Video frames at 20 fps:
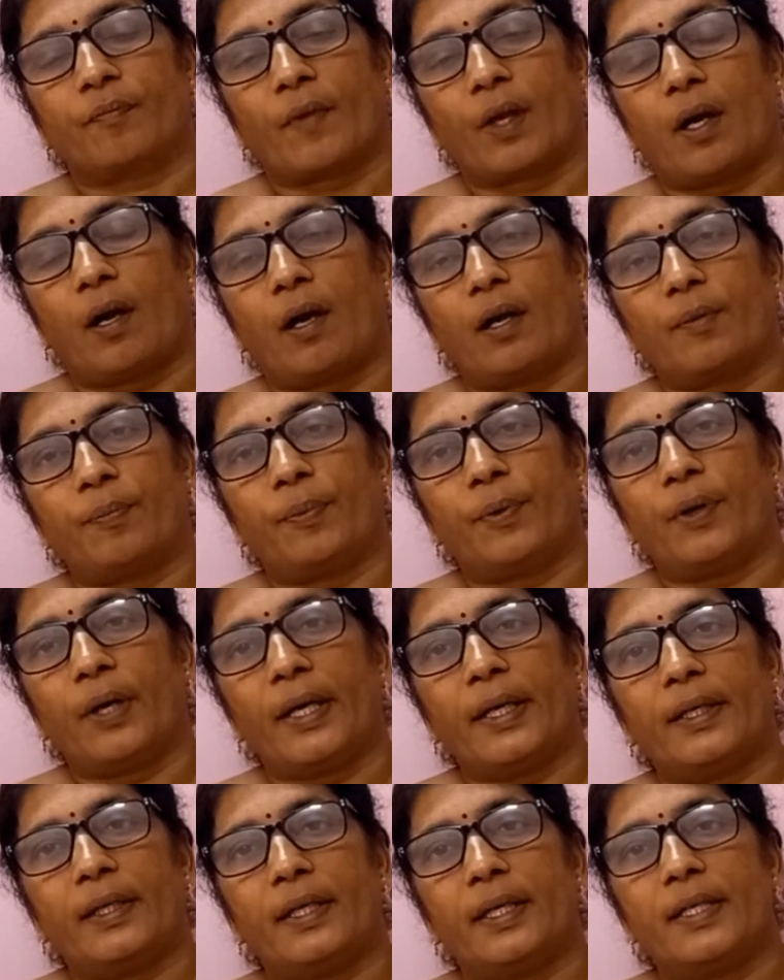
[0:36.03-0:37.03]

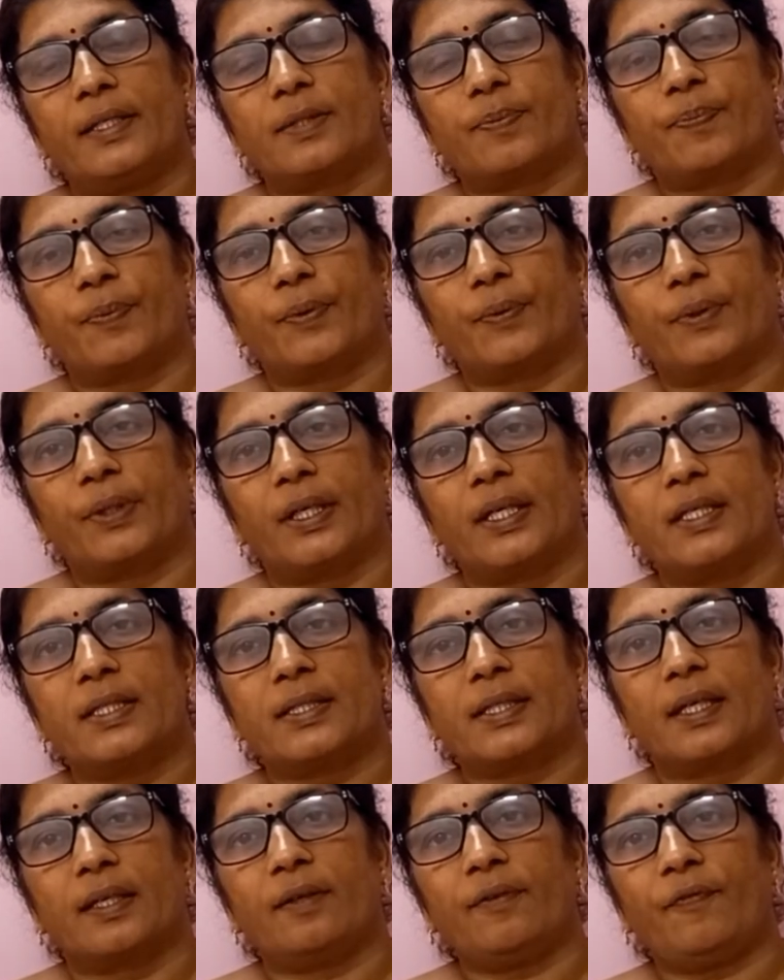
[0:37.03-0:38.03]
carbohydrates,
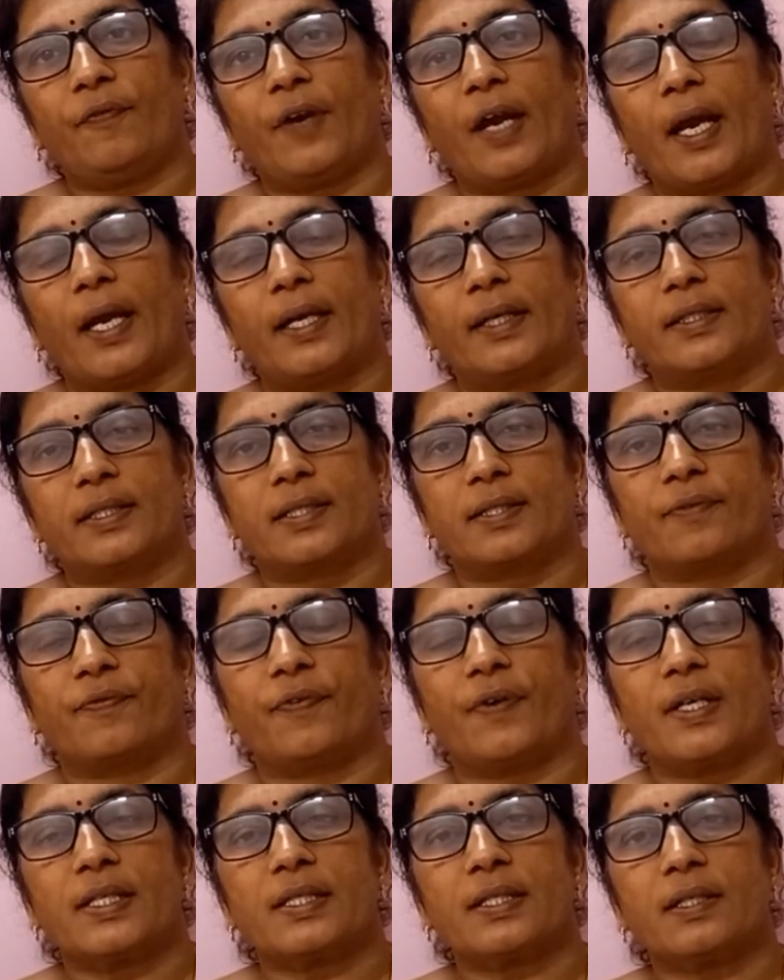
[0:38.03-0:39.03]
proteins and fats,
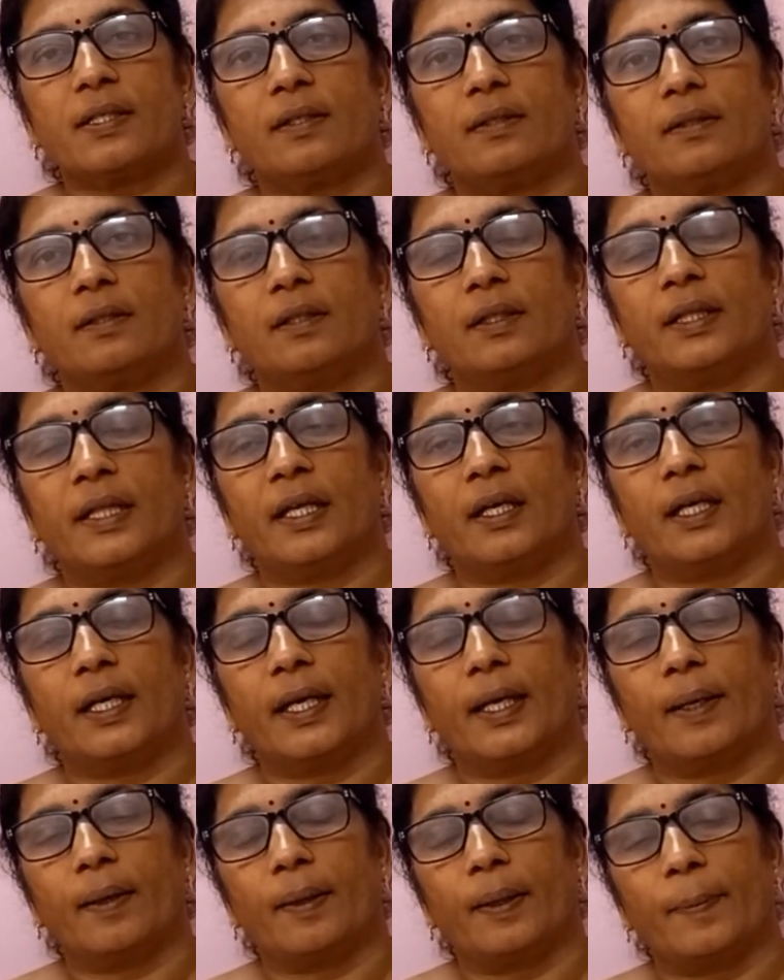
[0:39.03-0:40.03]
first
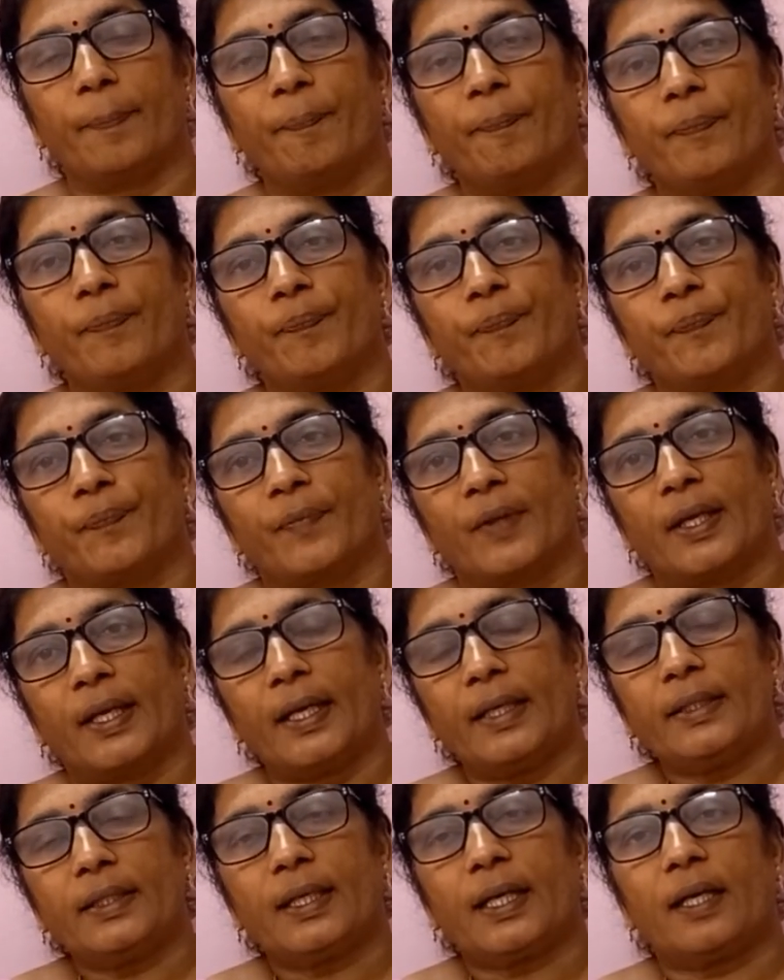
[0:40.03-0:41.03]
they
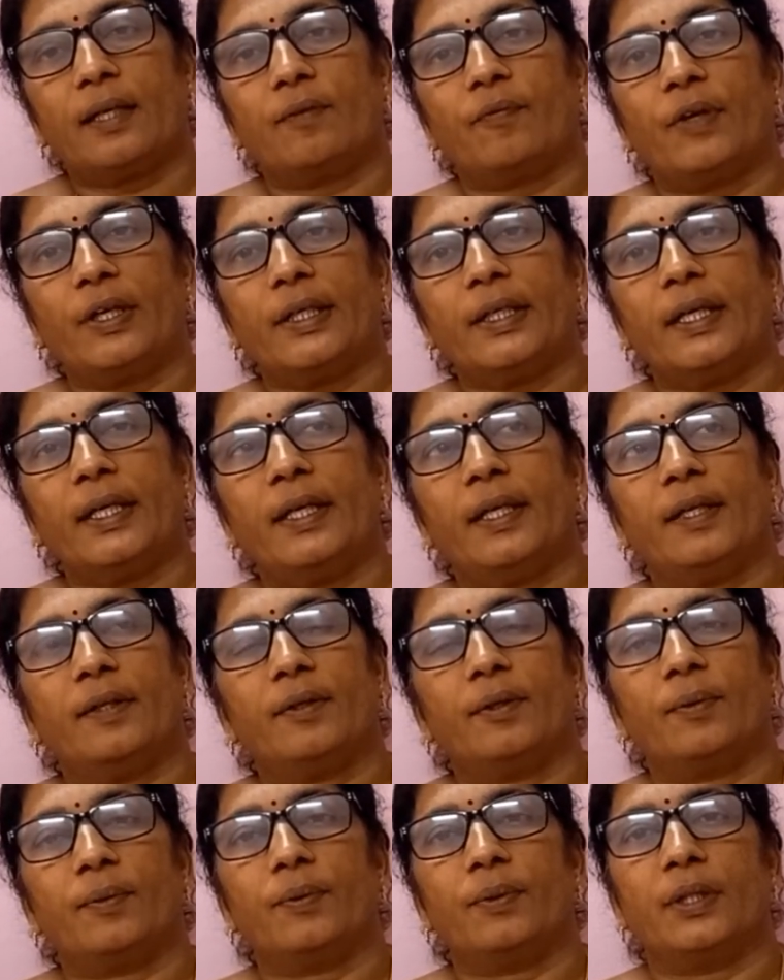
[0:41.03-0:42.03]
get converted
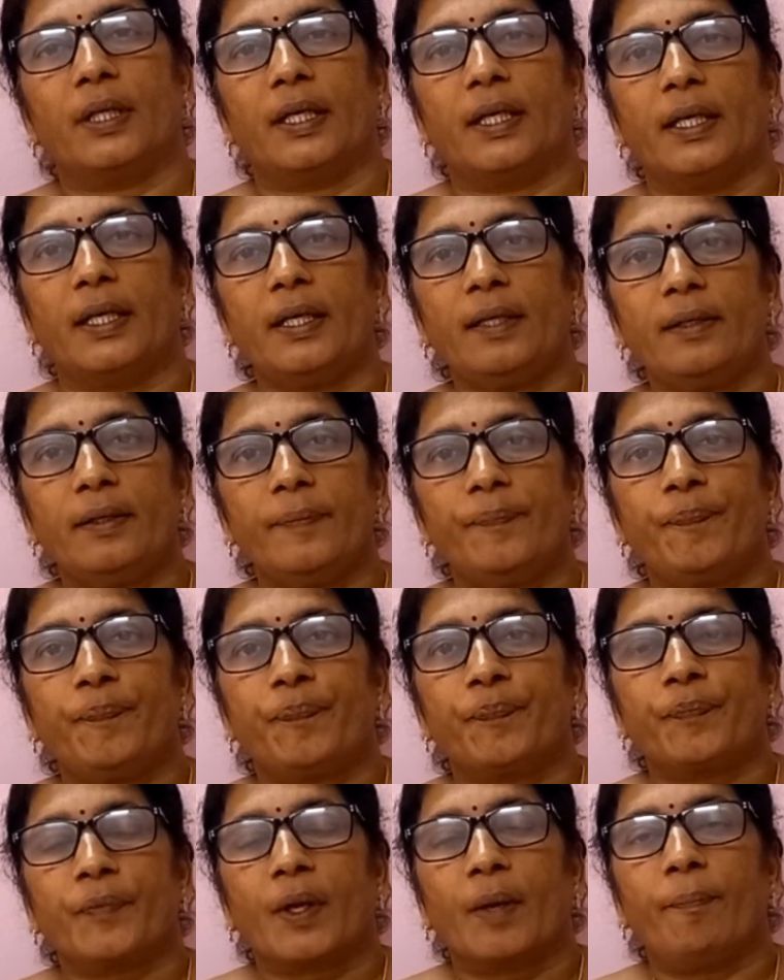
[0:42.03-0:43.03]
into their
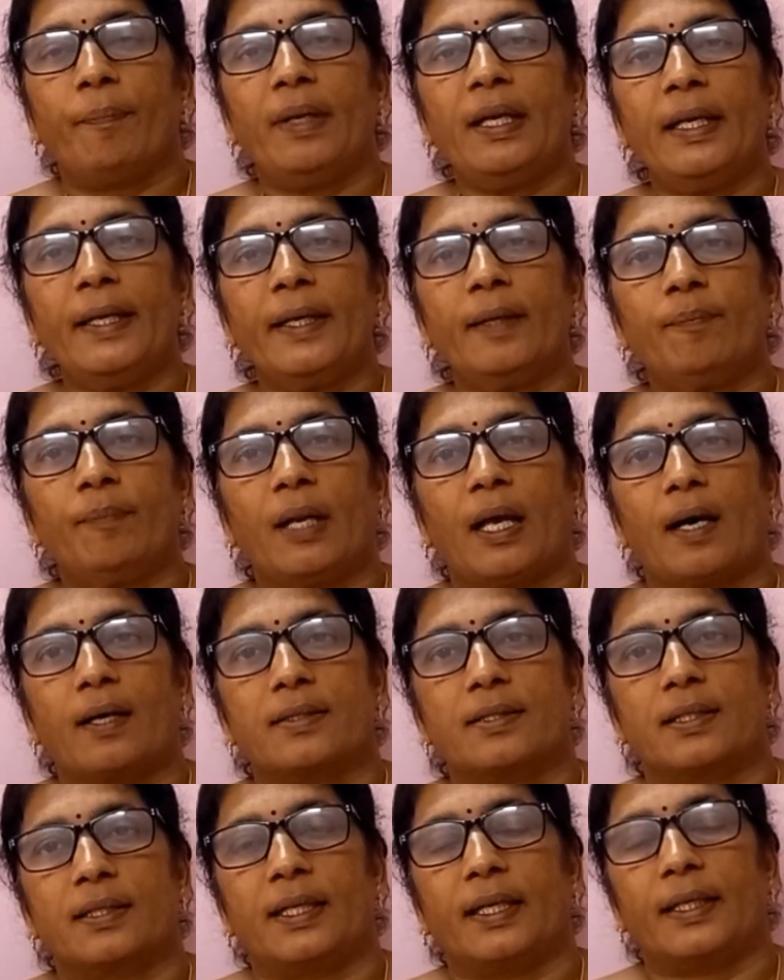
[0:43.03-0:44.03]
building
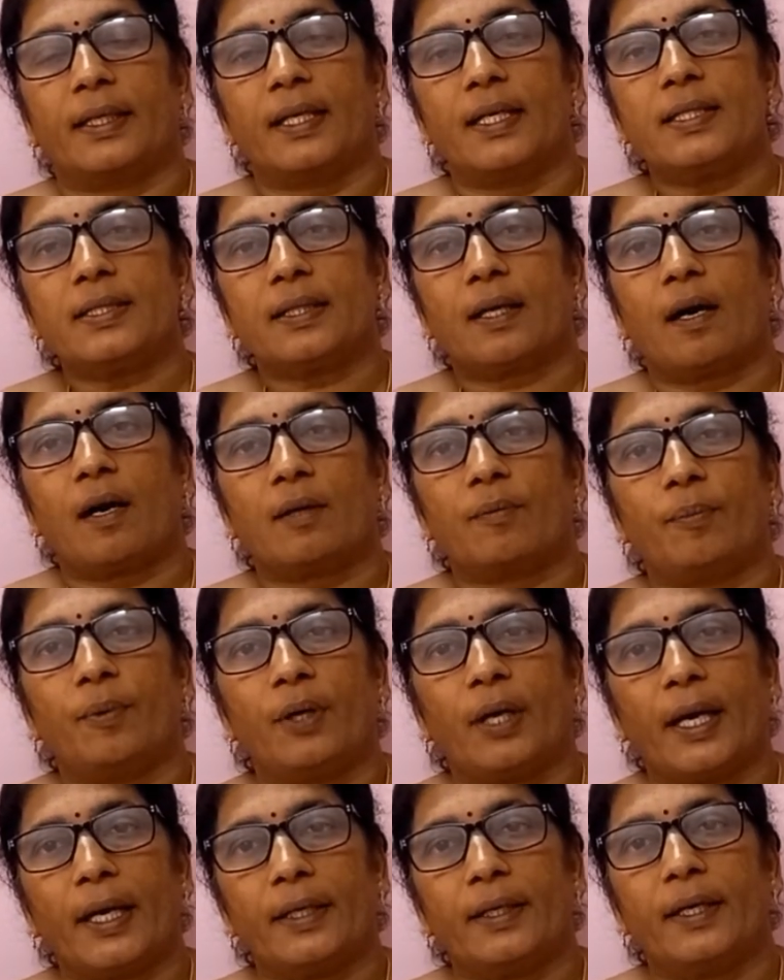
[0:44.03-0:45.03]
blocks, that is
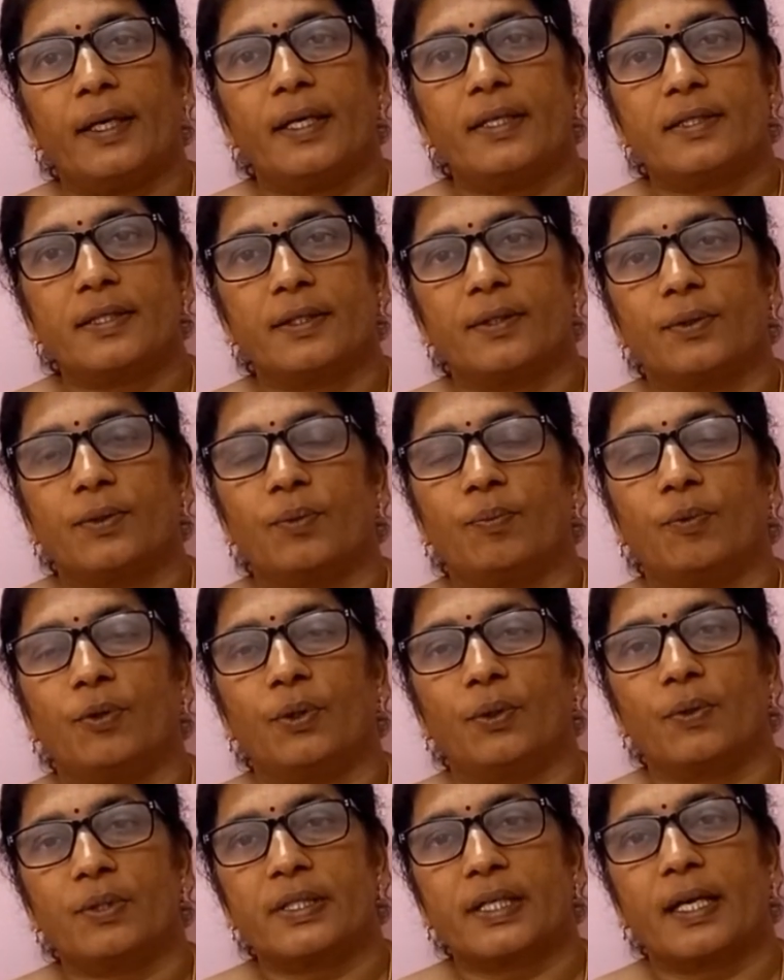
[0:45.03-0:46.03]
carbohydrates into
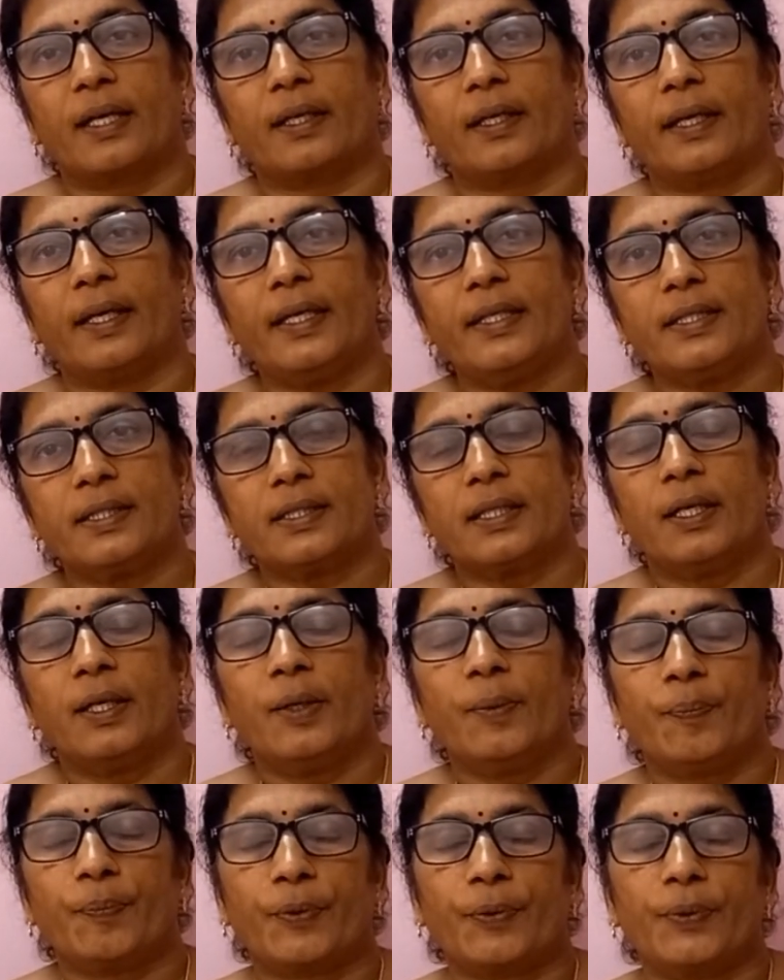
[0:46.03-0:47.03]
monosaccharides,
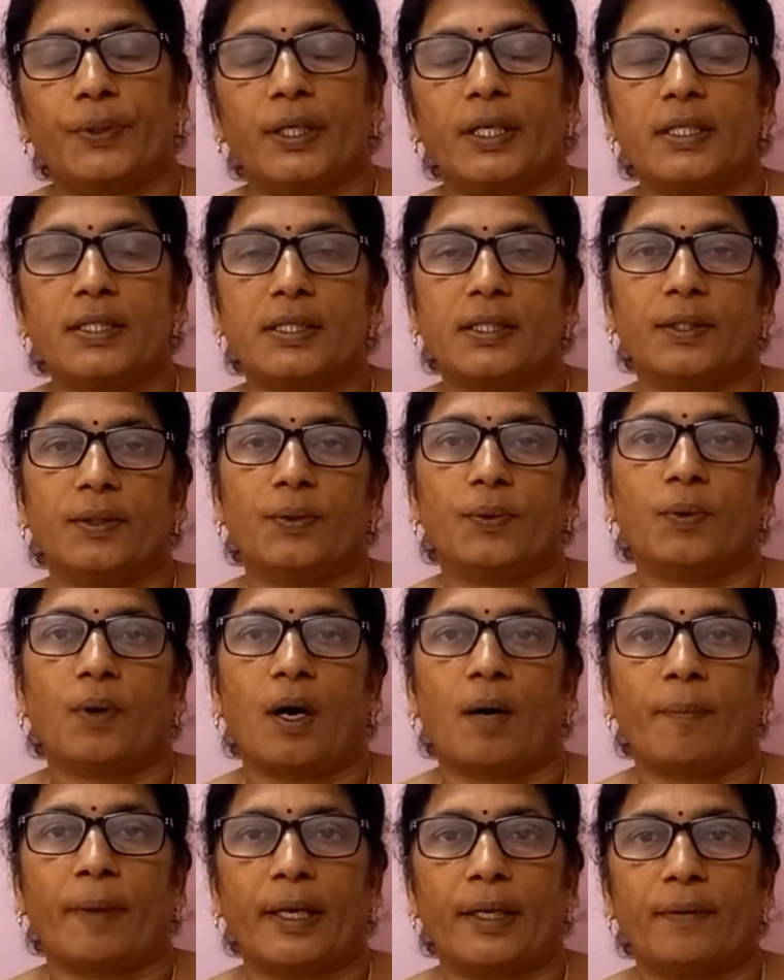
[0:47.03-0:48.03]
proteins into
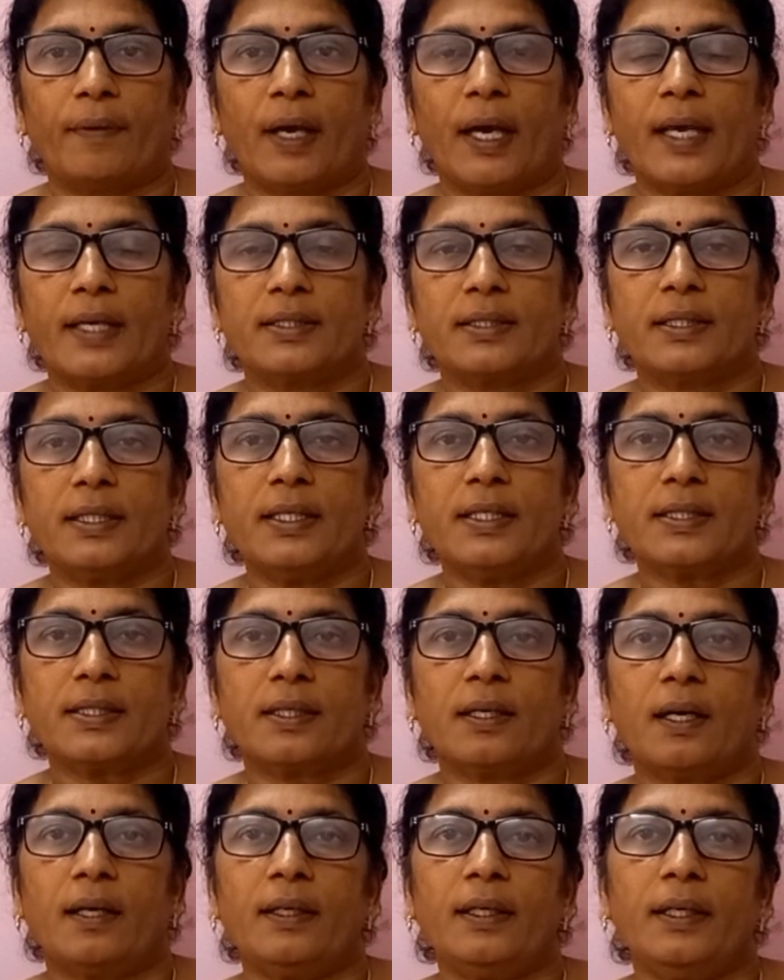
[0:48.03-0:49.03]
amino acids
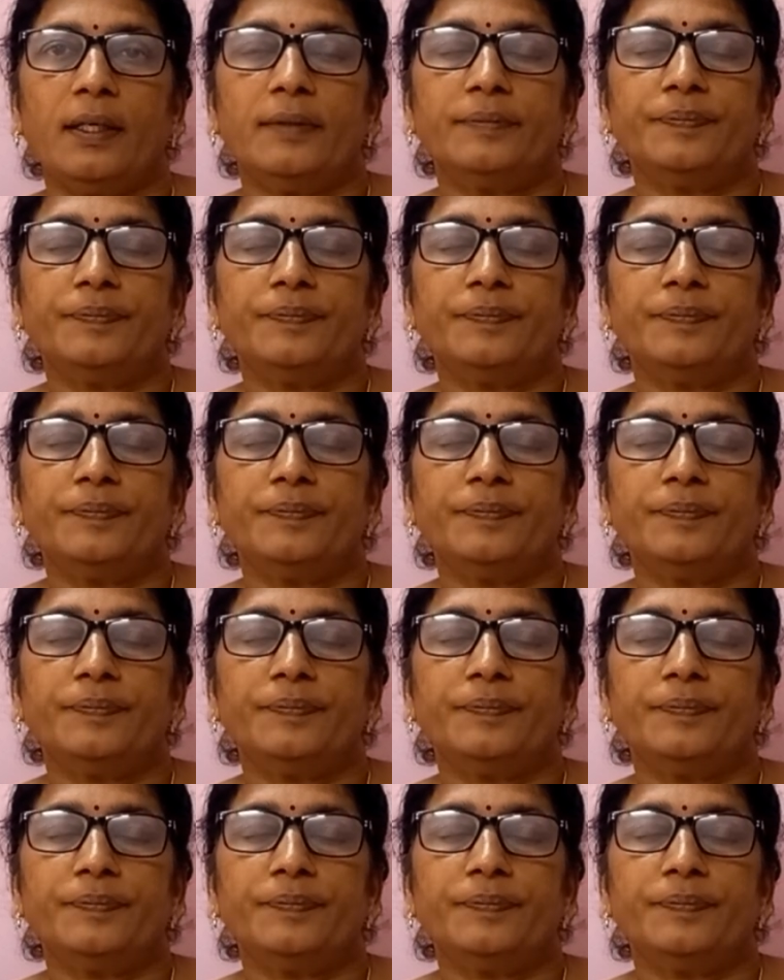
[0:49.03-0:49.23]
and